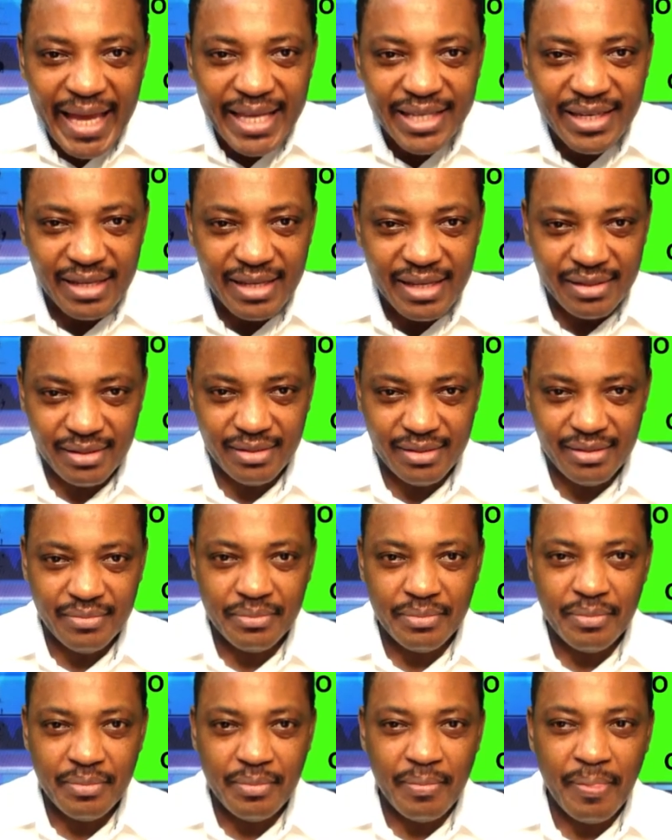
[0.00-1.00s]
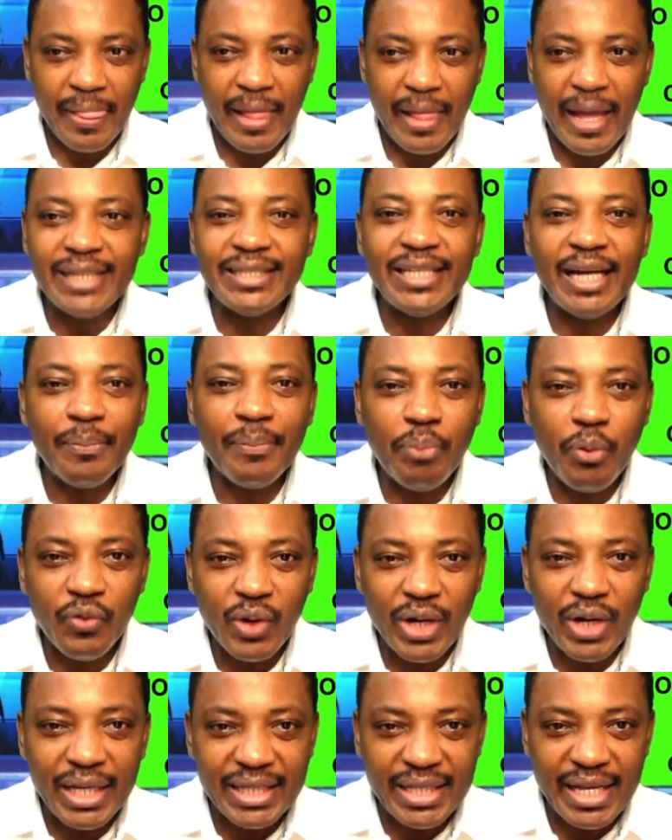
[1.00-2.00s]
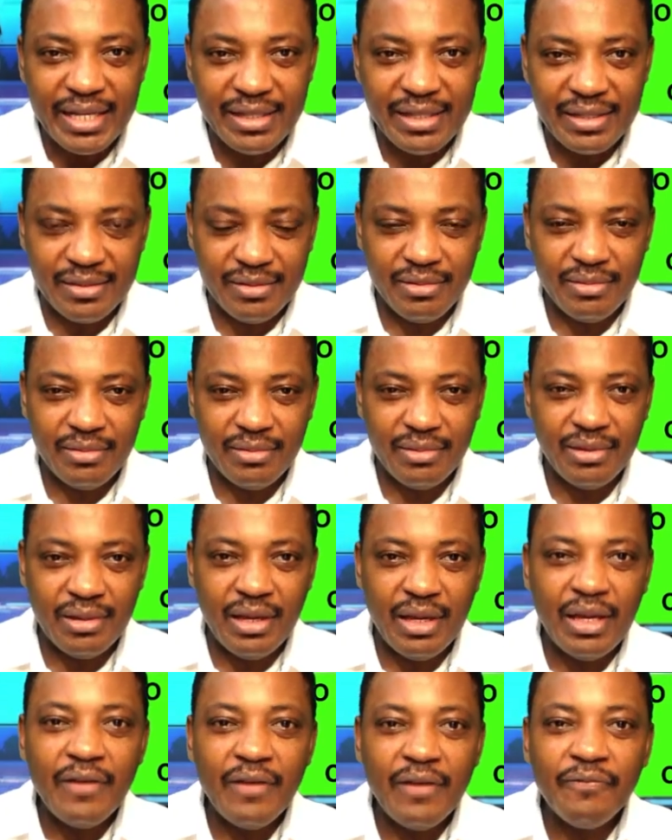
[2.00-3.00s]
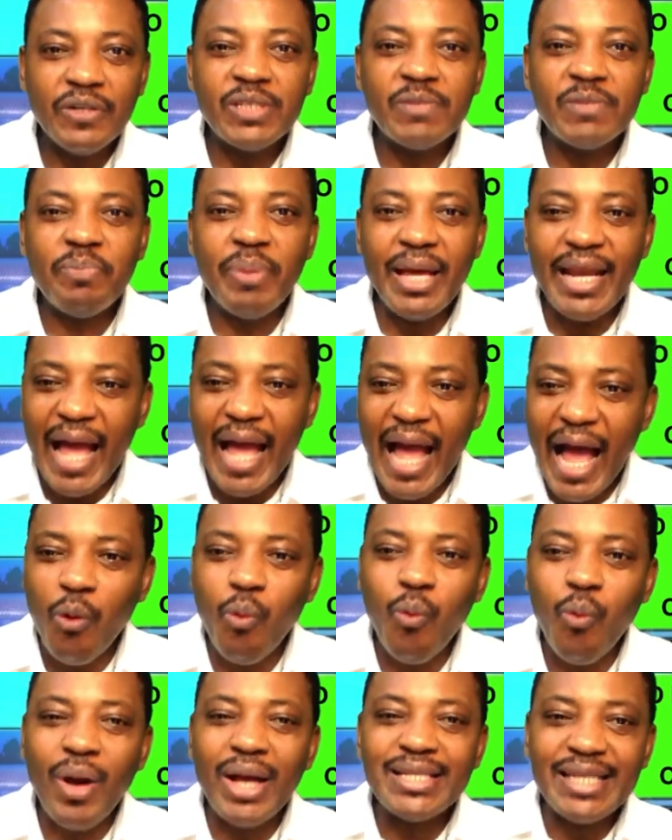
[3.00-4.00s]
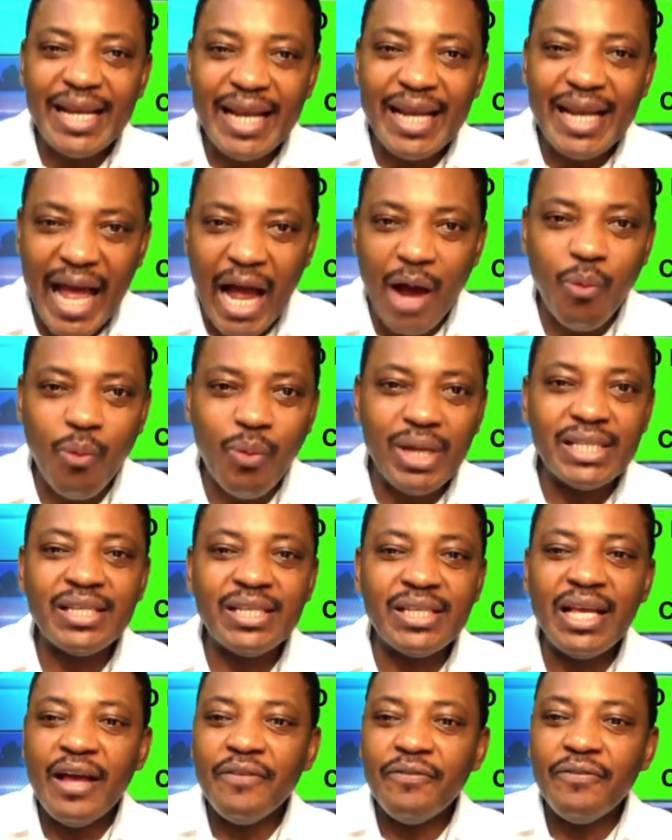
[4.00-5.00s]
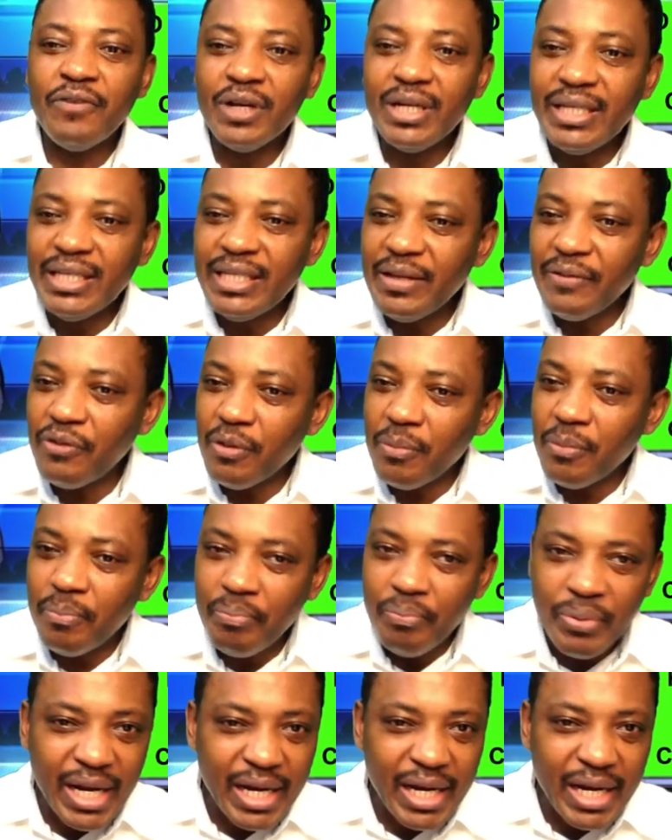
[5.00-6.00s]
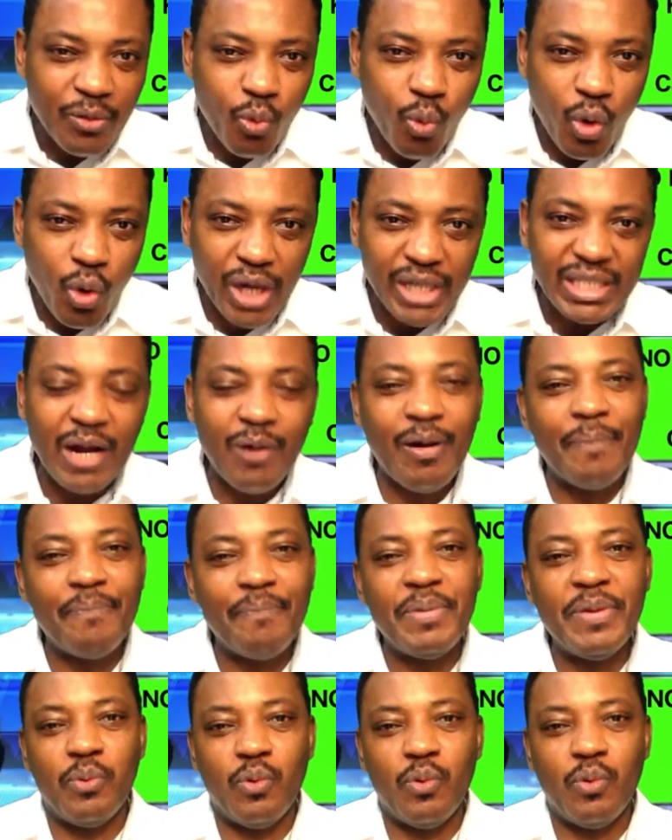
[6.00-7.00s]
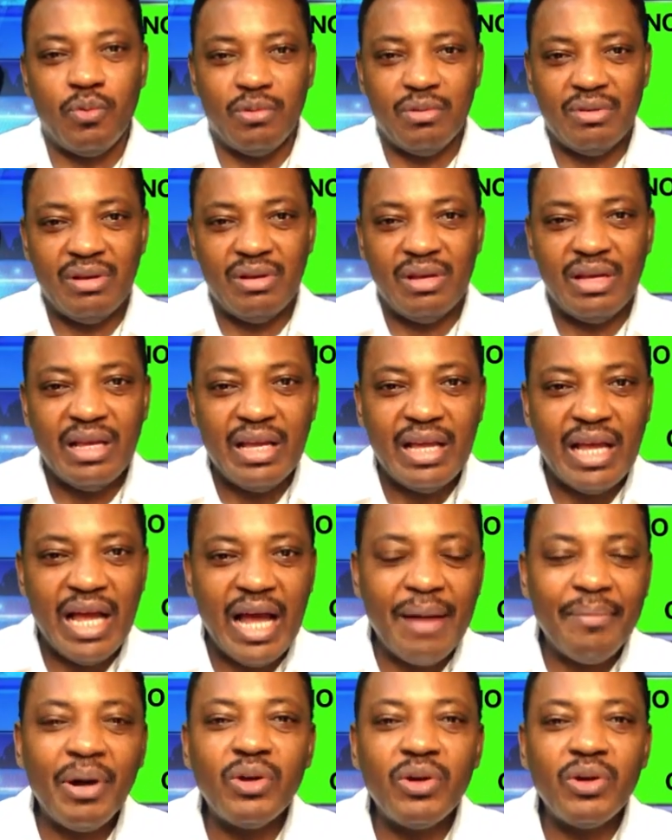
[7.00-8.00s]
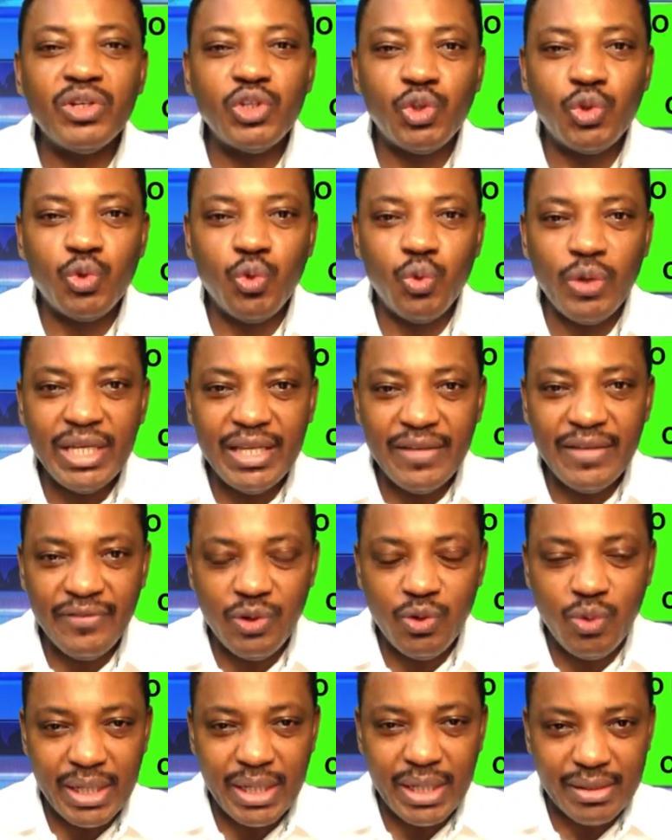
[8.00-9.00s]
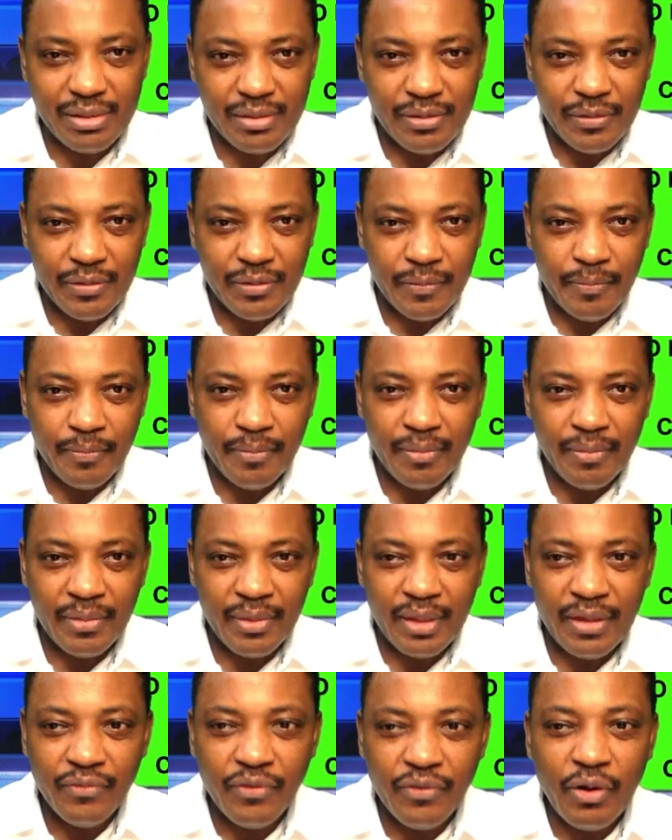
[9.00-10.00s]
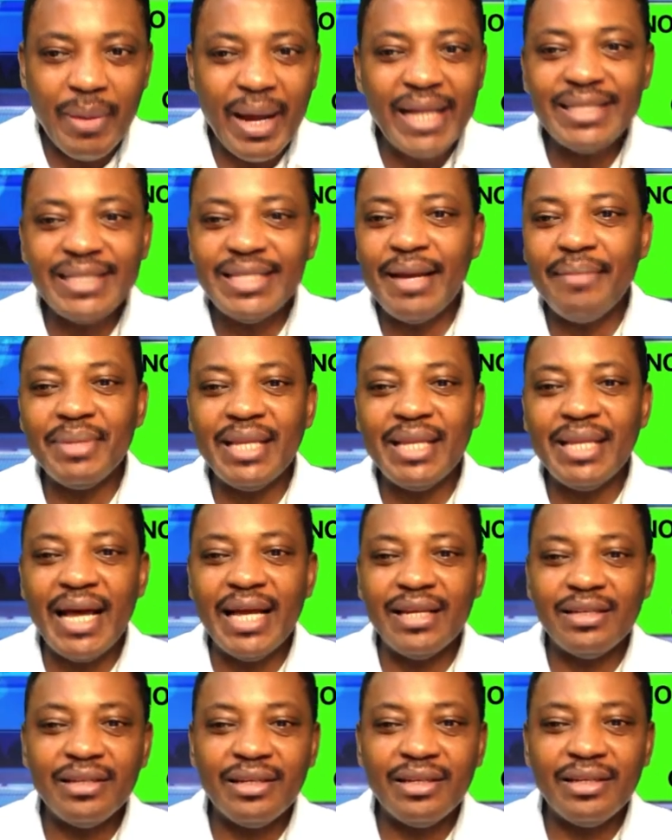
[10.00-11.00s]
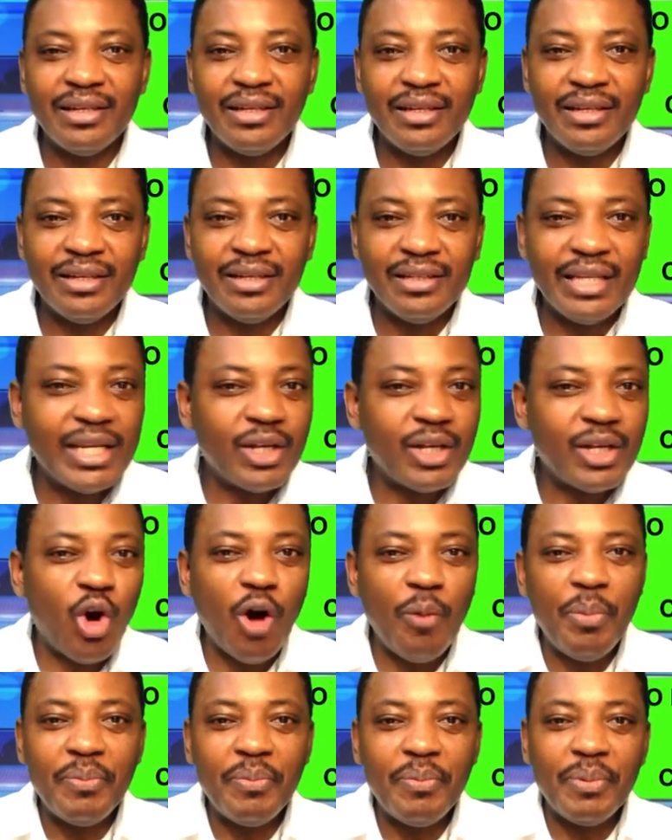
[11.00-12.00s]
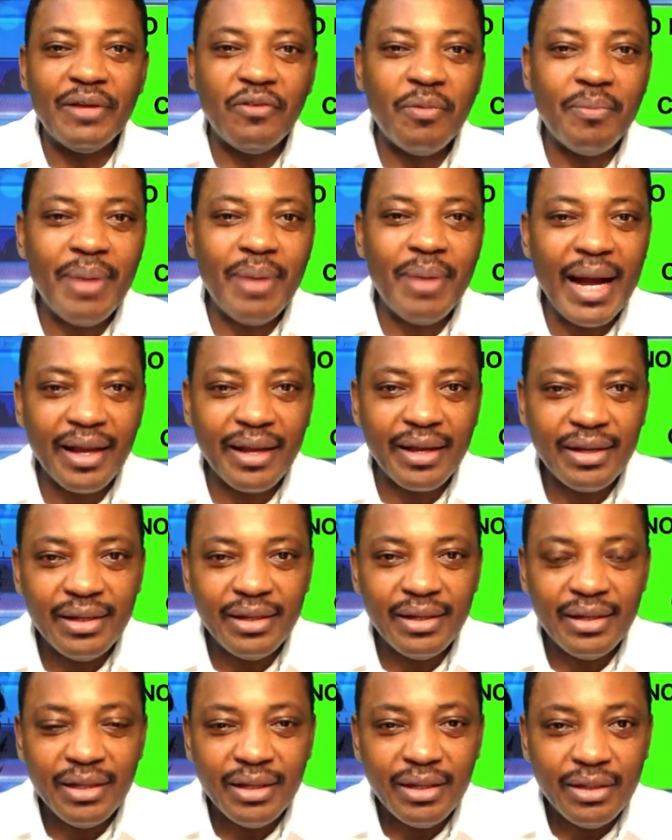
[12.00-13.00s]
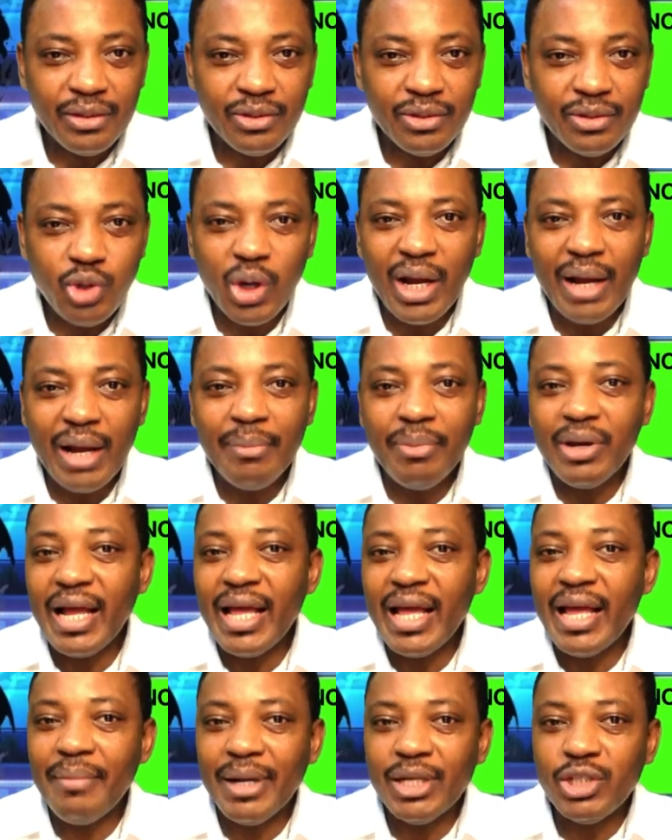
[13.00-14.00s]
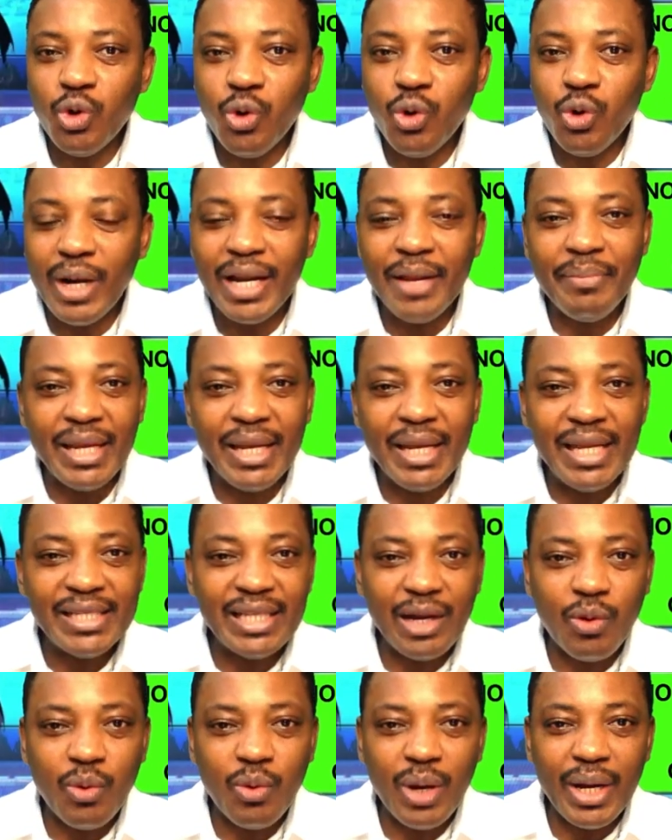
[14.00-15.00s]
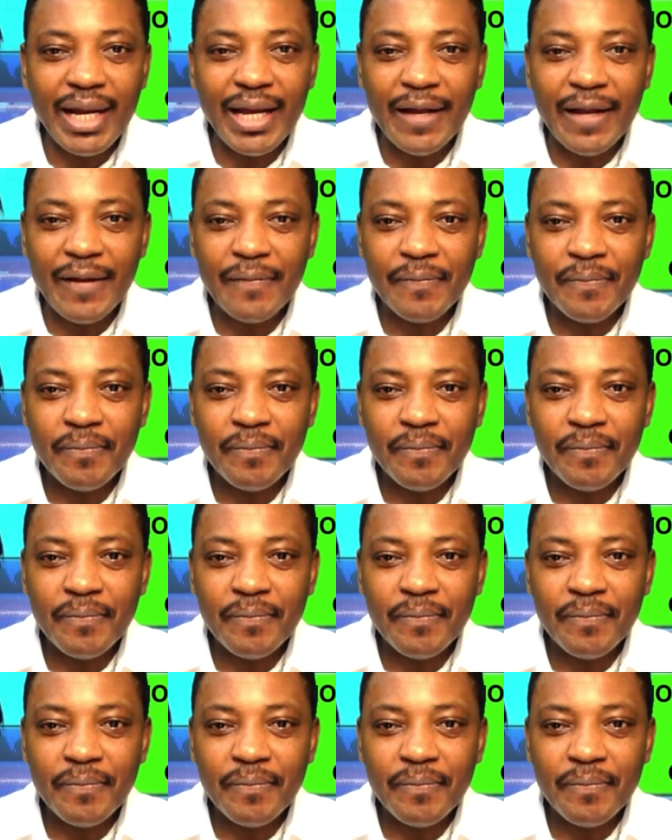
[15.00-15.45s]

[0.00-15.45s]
agents, agent provocateurs, for spend hours and hours for brainwash our people about these two individuals. From Atta Milan, they call people there for back, talk about Ayabacho and Ebenezer Kwanga